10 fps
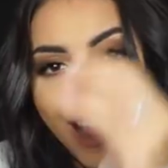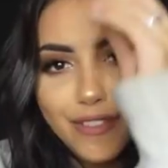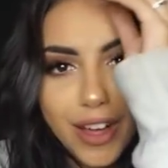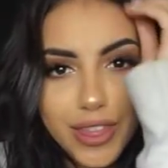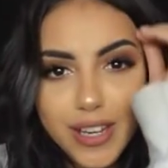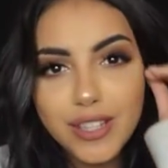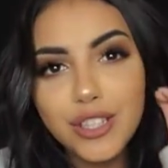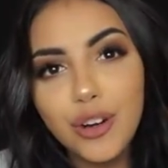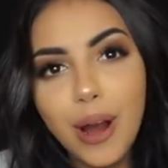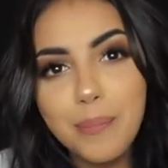I run the
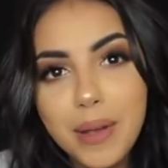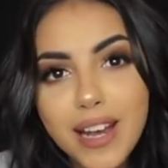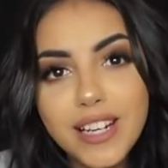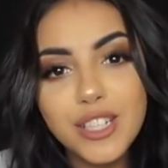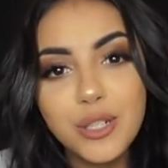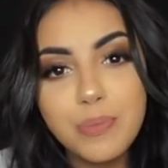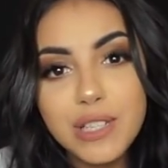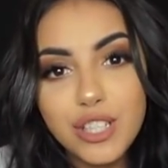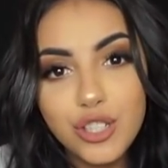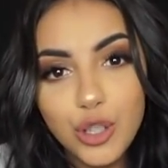Instagram page
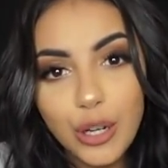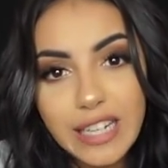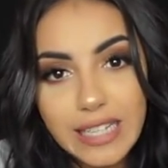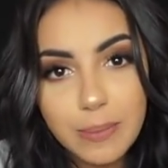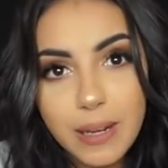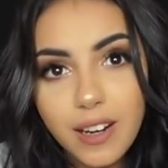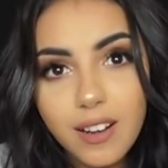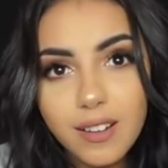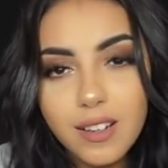miss.yasmina.